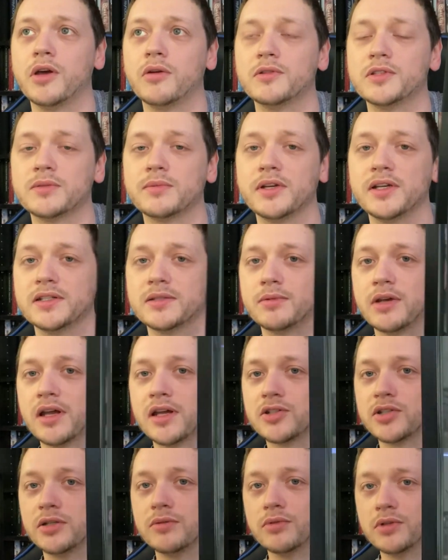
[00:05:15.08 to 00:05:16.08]
in Space, but I
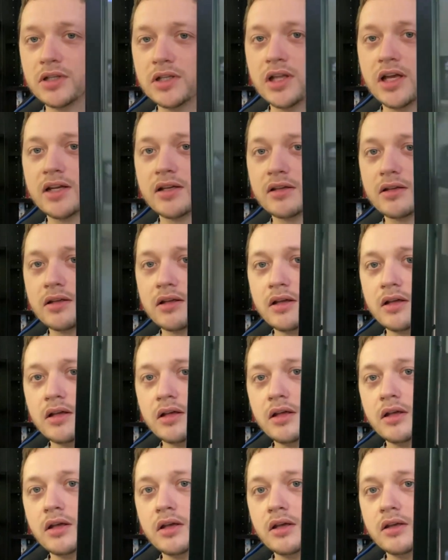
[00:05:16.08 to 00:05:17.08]
actually really like
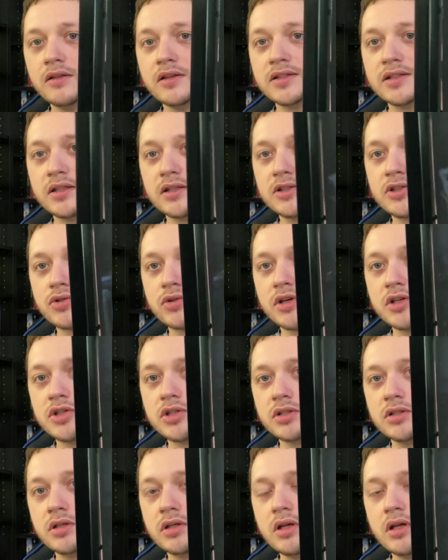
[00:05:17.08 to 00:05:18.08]
this
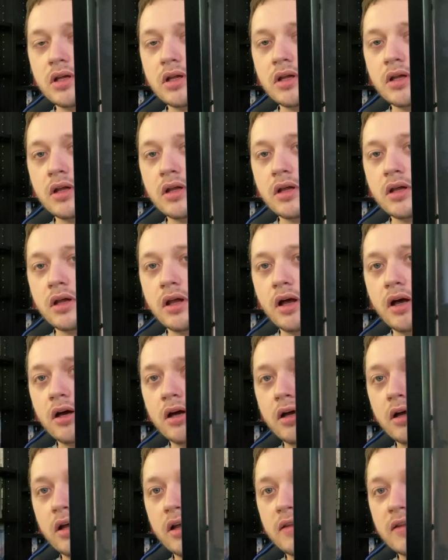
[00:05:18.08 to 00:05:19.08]
illustration.
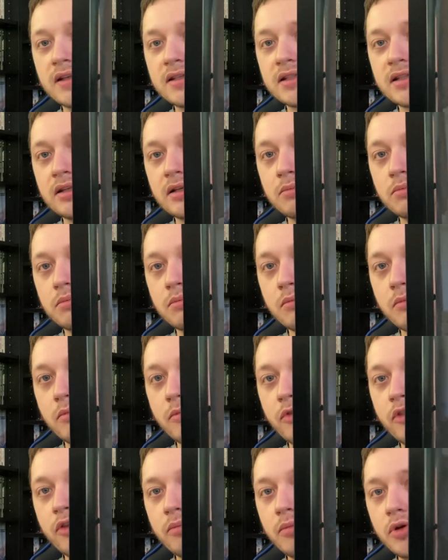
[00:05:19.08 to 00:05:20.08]
And that's the
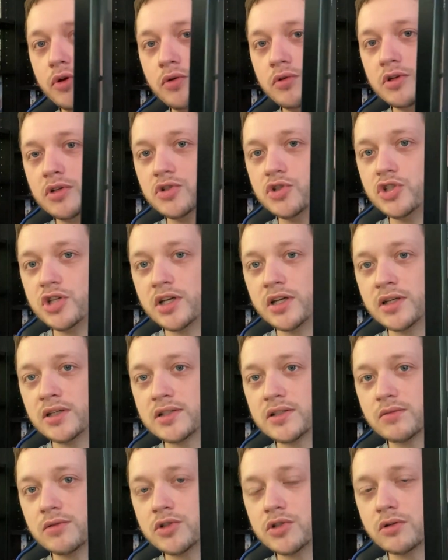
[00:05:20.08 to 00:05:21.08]
Moon
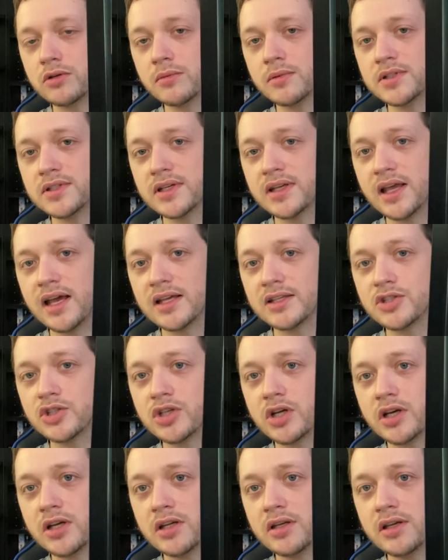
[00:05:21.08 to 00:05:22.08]
Jinx, which orbits a gas
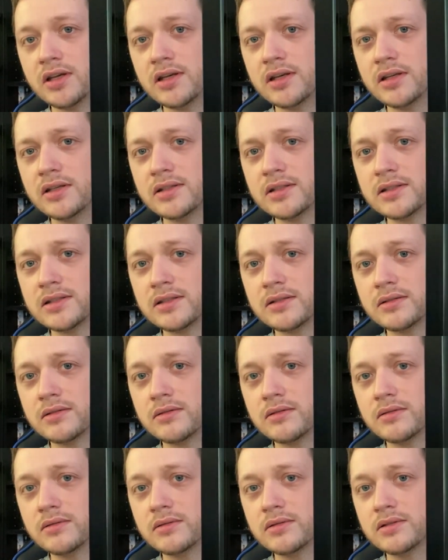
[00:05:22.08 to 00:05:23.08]
giant and is
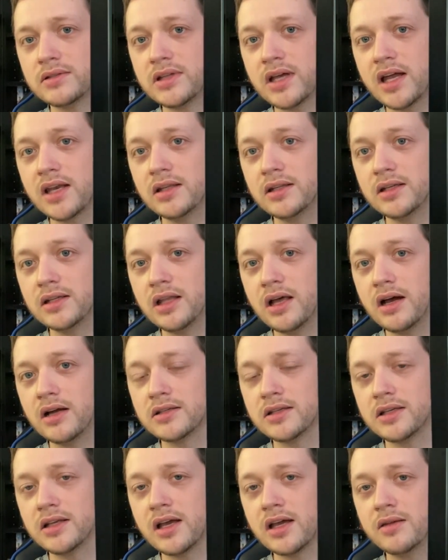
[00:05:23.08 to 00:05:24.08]
tidally locked
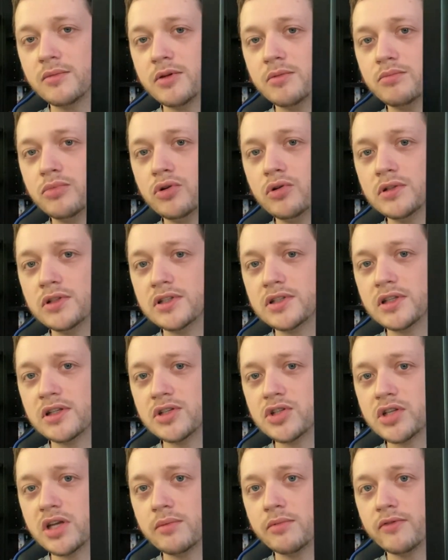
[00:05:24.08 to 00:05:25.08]
and kind of been pulled into the
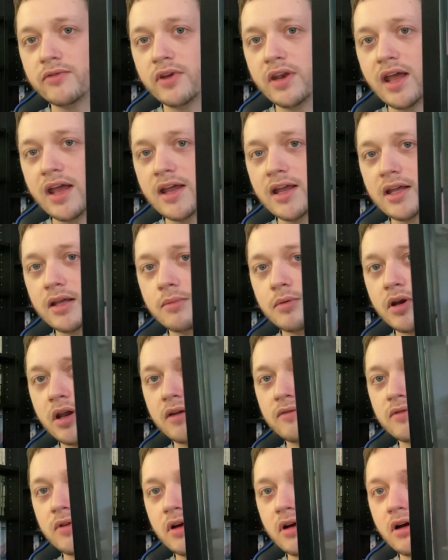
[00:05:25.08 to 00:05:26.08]
shape of an egg. But
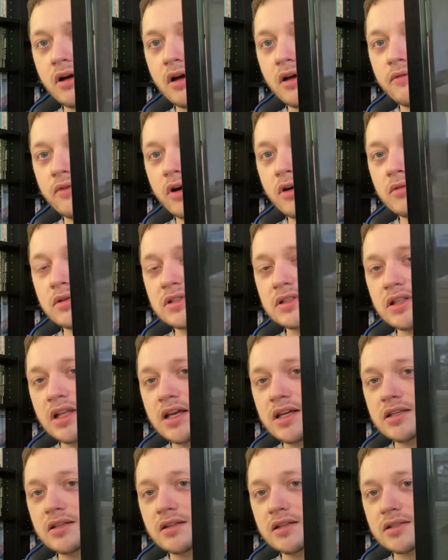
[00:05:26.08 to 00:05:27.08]
I've always
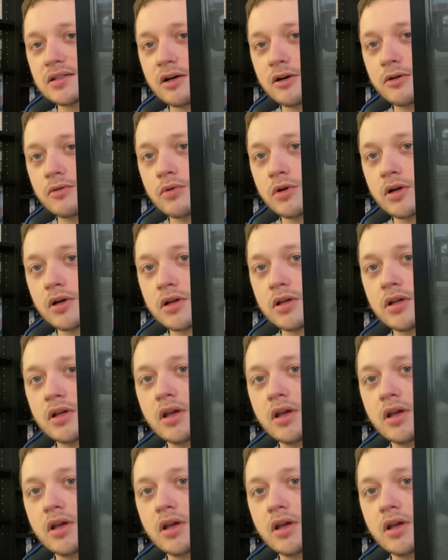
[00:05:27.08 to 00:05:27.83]
liked this artwork,